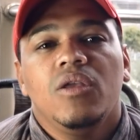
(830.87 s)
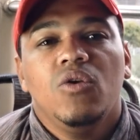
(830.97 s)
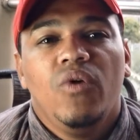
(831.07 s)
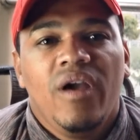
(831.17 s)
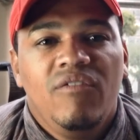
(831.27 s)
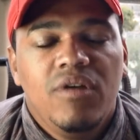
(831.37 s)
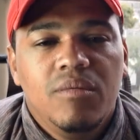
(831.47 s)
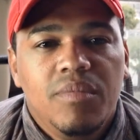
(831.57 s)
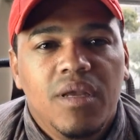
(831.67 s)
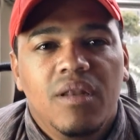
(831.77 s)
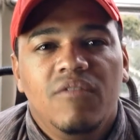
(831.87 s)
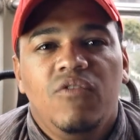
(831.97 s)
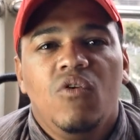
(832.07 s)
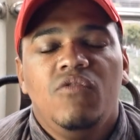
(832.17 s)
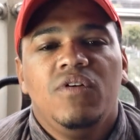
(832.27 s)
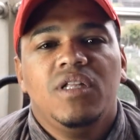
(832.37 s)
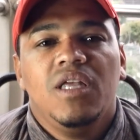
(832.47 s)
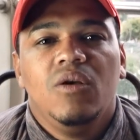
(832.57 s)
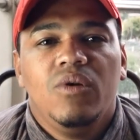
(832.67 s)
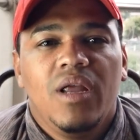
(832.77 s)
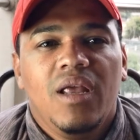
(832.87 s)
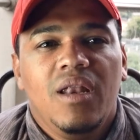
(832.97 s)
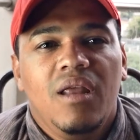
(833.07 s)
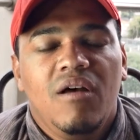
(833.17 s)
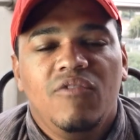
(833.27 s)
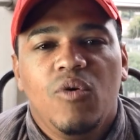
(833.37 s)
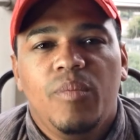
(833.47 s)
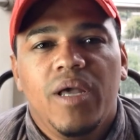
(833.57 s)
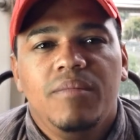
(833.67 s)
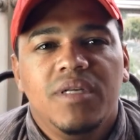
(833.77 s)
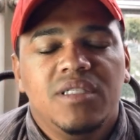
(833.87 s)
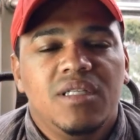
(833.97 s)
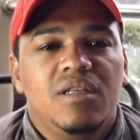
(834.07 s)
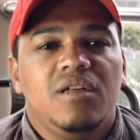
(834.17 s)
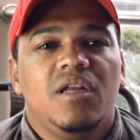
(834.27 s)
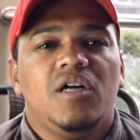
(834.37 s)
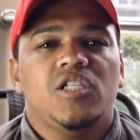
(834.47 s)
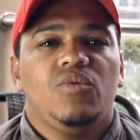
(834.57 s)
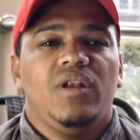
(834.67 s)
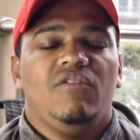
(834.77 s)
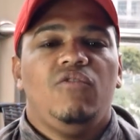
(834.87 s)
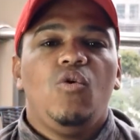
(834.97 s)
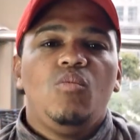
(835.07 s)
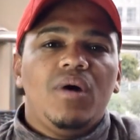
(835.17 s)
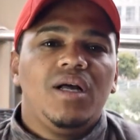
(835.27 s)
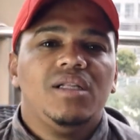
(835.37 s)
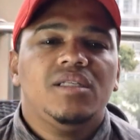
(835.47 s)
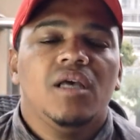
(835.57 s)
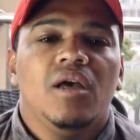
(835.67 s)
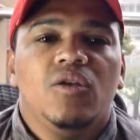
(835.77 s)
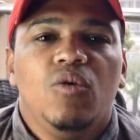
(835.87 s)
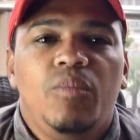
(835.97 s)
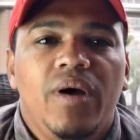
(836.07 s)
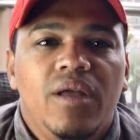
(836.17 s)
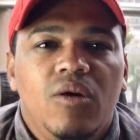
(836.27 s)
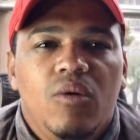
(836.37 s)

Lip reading: You haven't been forfeiting on any of your payments in the last 24 months. You pay